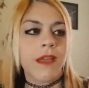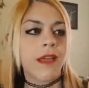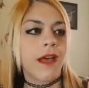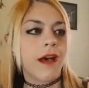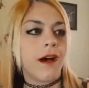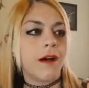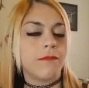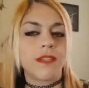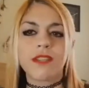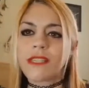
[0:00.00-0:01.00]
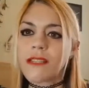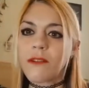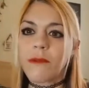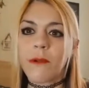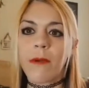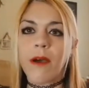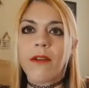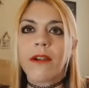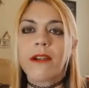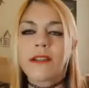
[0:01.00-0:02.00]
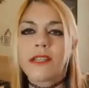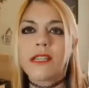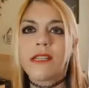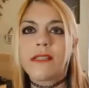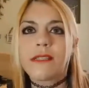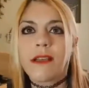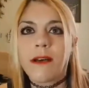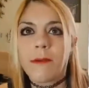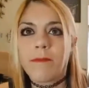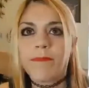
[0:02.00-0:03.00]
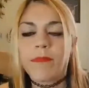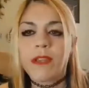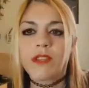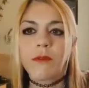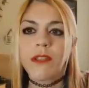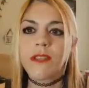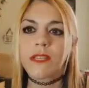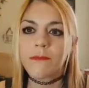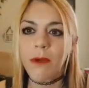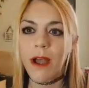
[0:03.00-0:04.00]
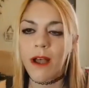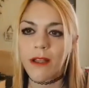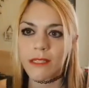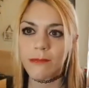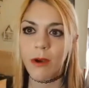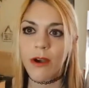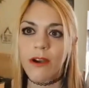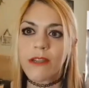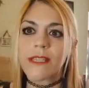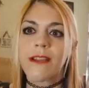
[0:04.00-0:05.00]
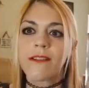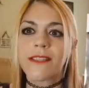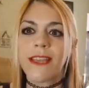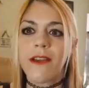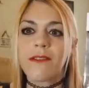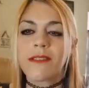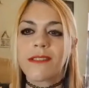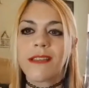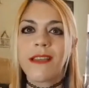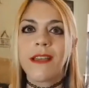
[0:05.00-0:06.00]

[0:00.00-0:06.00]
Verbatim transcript: Um, so just a little bit about her. She's, um, she's one of the sm uh, smarter Sailor Scouts.